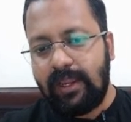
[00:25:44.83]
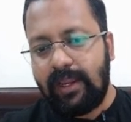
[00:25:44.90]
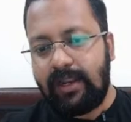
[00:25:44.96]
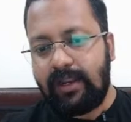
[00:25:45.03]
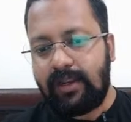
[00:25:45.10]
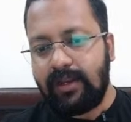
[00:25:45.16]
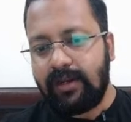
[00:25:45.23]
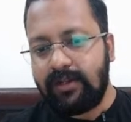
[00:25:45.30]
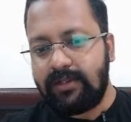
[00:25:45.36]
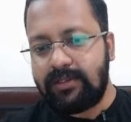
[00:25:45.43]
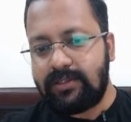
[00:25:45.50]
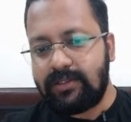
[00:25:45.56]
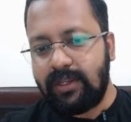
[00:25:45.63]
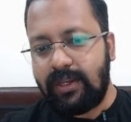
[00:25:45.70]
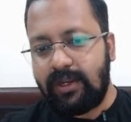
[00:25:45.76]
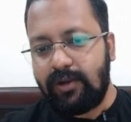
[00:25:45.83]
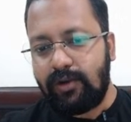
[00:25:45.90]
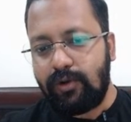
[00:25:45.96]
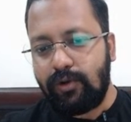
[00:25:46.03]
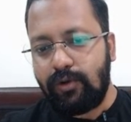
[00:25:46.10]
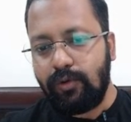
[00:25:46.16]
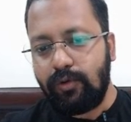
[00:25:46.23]
it turns
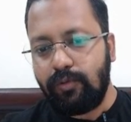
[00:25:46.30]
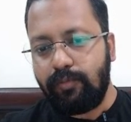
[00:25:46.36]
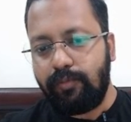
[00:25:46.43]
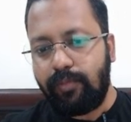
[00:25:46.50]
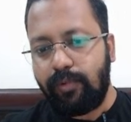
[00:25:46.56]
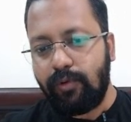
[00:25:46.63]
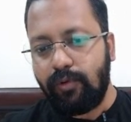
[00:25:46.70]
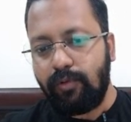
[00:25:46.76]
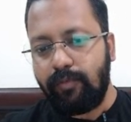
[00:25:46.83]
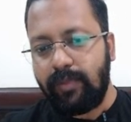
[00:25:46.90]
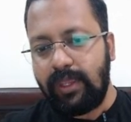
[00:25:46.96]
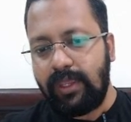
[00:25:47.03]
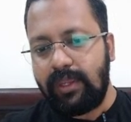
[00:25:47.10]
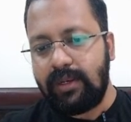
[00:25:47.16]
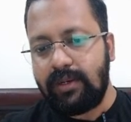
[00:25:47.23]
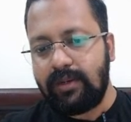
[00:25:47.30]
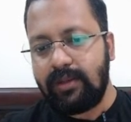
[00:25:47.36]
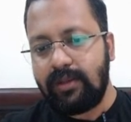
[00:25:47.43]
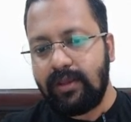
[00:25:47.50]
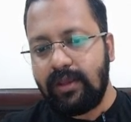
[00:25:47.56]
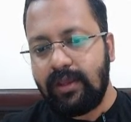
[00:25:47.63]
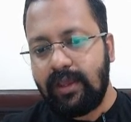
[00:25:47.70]
into bromine